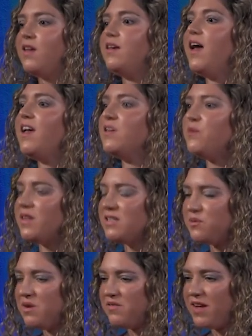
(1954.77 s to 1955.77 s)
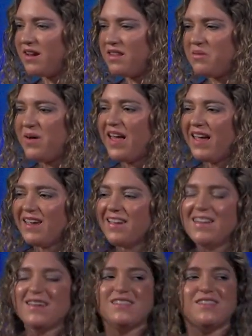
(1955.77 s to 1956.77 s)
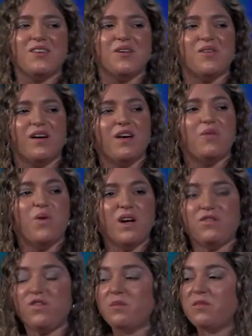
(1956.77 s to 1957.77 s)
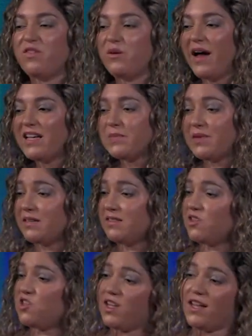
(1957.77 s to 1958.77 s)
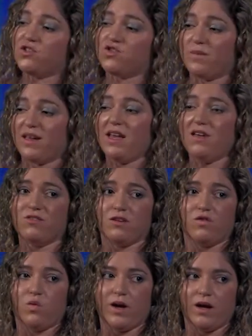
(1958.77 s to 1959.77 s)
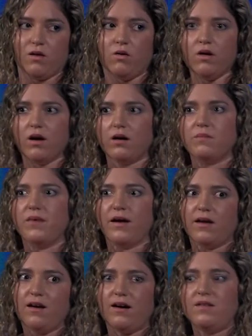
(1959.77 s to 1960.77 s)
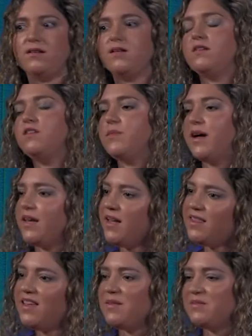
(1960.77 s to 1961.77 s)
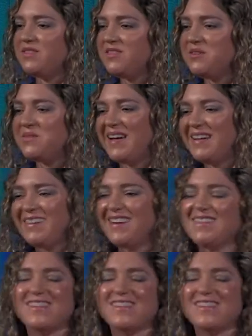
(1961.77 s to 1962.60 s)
Yeah, you want to swerve out of the way. So one form of harassment is to change the behavior of a whale, or, my God, you might hit them too, right?